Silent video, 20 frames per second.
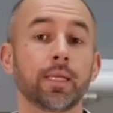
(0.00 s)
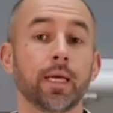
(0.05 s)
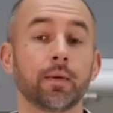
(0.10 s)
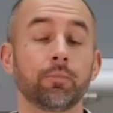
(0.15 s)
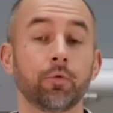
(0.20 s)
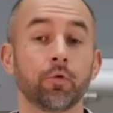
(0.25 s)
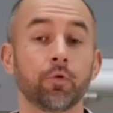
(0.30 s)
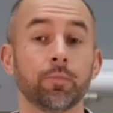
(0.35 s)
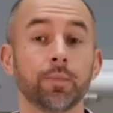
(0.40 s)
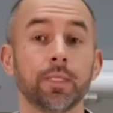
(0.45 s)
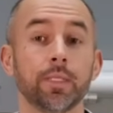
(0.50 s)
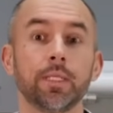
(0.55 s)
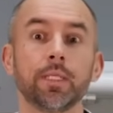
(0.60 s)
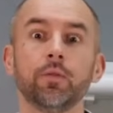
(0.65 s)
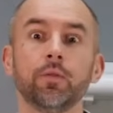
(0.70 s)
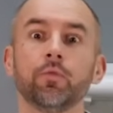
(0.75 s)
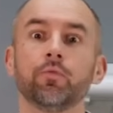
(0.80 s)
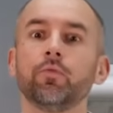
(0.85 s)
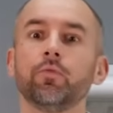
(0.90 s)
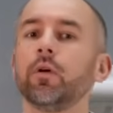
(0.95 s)
and the
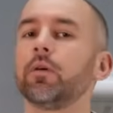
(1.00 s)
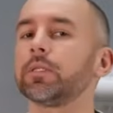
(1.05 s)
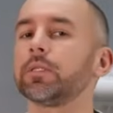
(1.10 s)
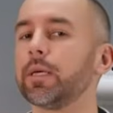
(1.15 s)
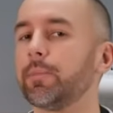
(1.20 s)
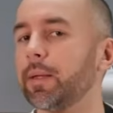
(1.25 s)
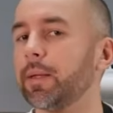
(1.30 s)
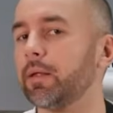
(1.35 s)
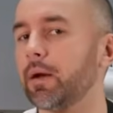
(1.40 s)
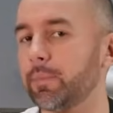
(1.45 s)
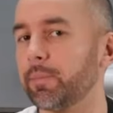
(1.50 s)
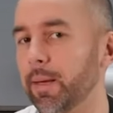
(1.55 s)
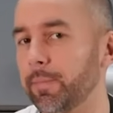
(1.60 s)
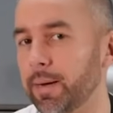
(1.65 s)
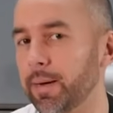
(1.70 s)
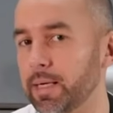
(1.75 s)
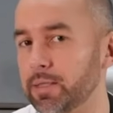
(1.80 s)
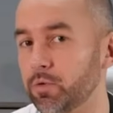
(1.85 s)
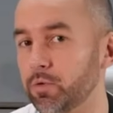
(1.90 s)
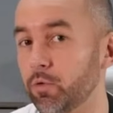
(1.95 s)
complete
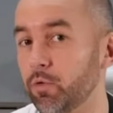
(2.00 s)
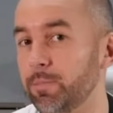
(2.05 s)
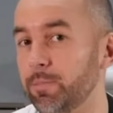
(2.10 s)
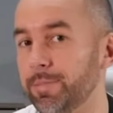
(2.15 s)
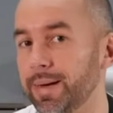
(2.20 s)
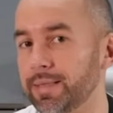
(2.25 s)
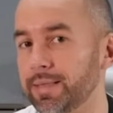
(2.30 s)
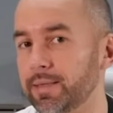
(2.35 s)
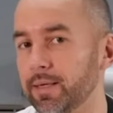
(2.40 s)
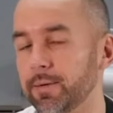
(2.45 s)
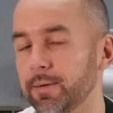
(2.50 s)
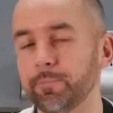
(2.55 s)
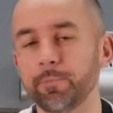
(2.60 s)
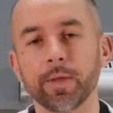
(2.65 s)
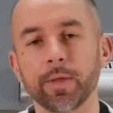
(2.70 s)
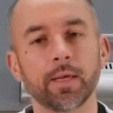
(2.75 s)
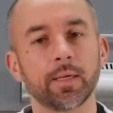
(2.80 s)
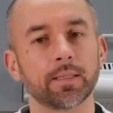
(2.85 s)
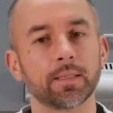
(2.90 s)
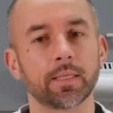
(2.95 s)
crystallization of the
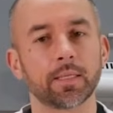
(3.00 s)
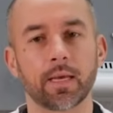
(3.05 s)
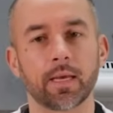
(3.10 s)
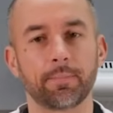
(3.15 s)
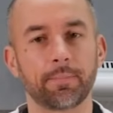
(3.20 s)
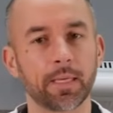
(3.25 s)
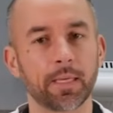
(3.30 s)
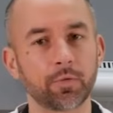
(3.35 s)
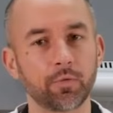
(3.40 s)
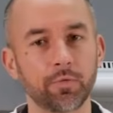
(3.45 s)
chocolate.